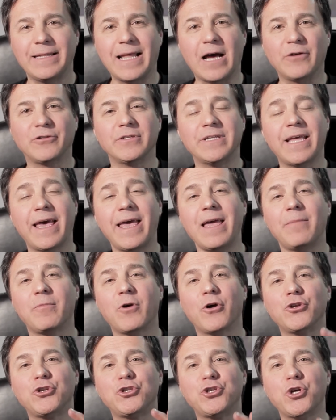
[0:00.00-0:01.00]
Now, today I'm
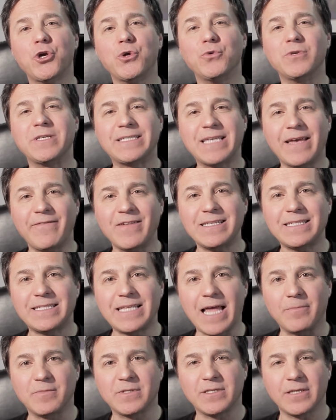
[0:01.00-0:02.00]
going to show you 7
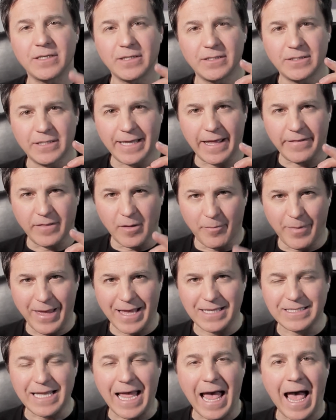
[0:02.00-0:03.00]
steps to get the
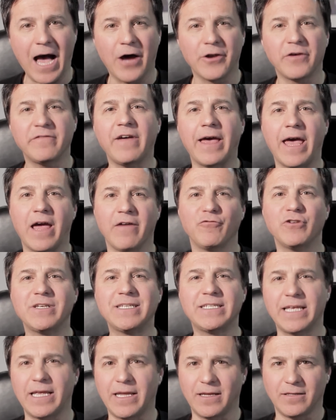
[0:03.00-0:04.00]
best out of every
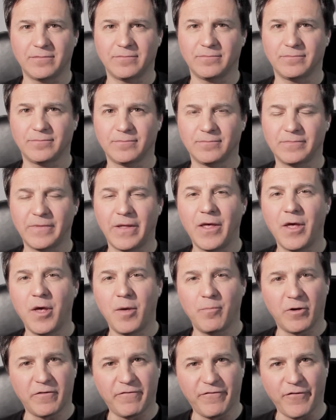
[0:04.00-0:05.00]
scene.
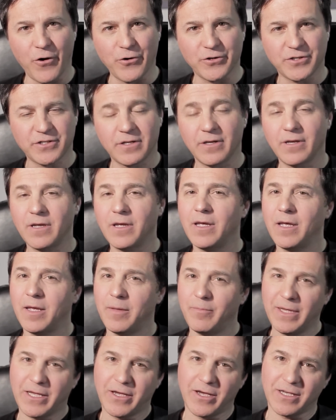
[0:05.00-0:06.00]
But first,
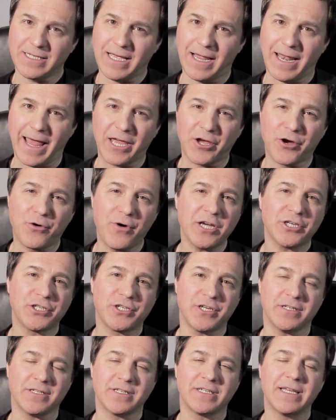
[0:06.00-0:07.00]
because I like
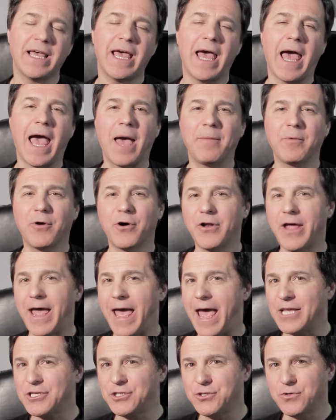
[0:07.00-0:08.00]
questions, I'm going
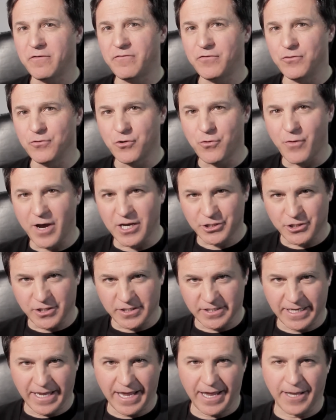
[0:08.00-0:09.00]
to ask you a few
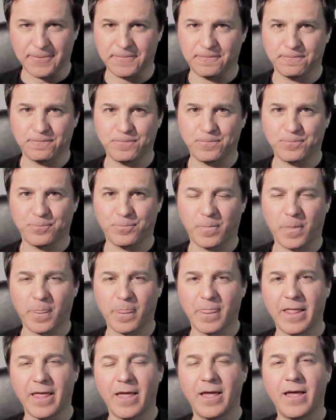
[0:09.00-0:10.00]
questions
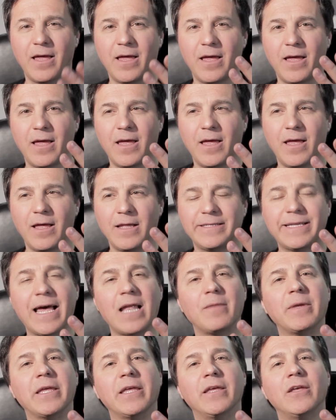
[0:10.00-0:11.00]
again.
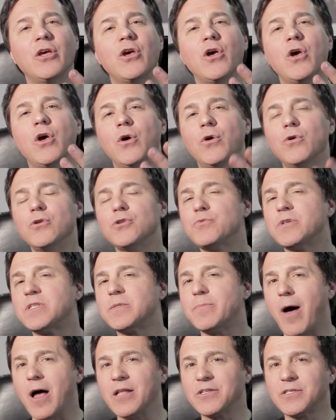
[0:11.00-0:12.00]
Tell me, who's
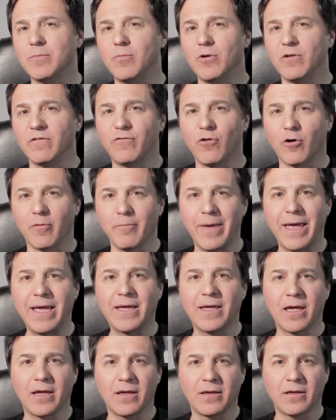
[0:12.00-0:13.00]
responsible for
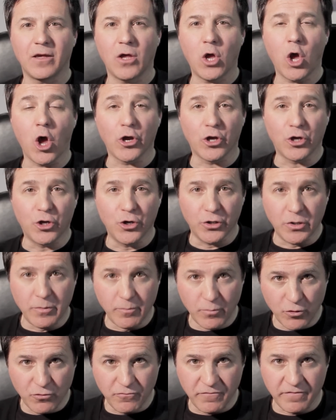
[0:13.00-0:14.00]
making a
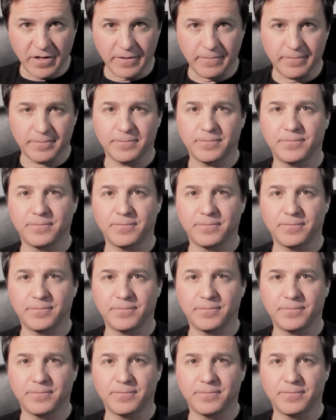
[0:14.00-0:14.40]
good movie?